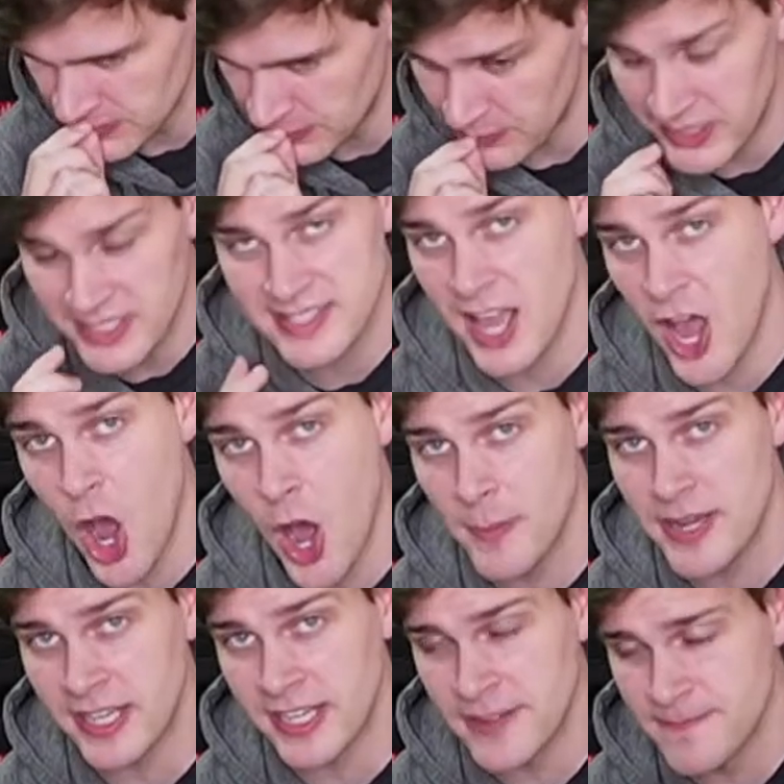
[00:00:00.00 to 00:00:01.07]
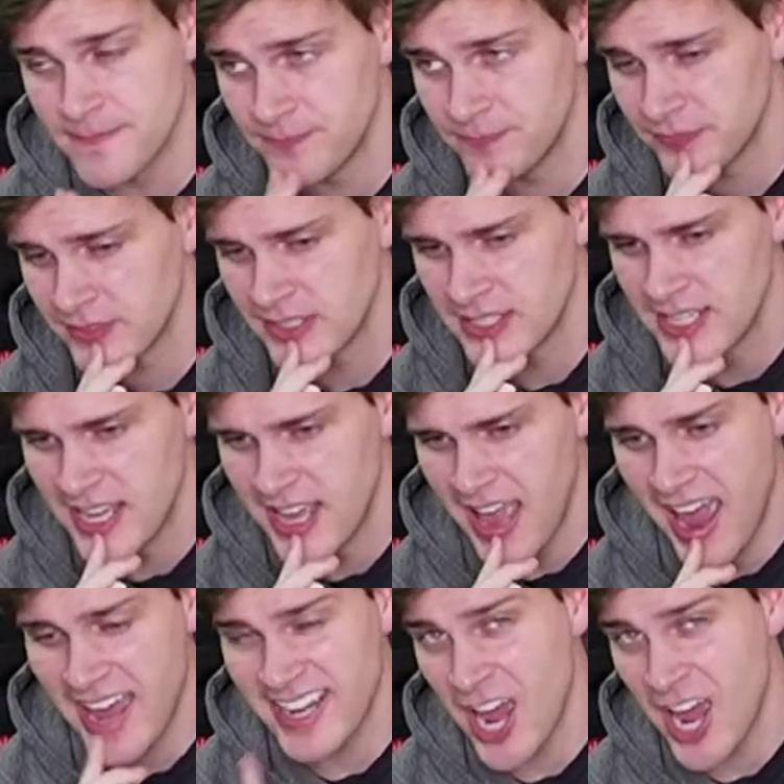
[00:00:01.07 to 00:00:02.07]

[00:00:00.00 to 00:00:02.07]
because they're harmony. And